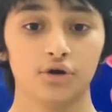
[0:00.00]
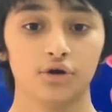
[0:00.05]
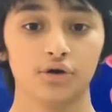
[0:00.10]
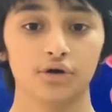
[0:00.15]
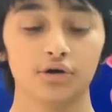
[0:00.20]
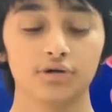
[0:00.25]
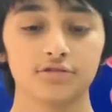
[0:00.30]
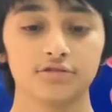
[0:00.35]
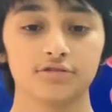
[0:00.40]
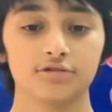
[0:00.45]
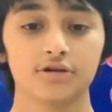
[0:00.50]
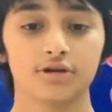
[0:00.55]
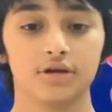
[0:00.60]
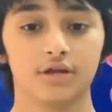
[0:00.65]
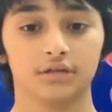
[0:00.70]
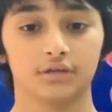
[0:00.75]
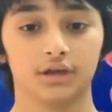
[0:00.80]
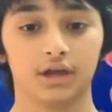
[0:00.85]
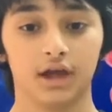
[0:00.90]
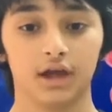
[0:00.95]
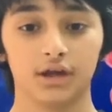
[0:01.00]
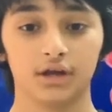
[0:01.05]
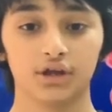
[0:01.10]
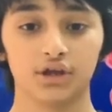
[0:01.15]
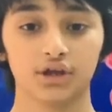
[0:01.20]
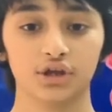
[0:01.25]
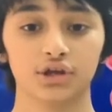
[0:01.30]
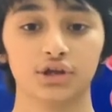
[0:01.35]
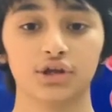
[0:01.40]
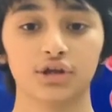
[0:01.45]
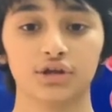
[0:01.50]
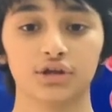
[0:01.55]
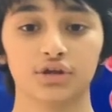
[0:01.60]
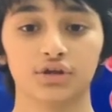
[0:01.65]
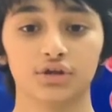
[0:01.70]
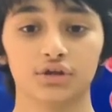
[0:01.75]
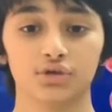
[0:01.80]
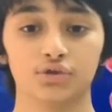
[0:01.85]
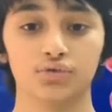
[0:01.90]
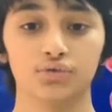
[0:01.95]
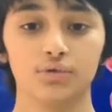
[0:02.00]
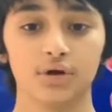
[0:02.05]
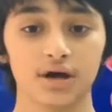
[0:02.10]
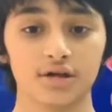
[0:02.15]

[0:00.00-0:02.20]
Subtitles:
Also, it can kill you.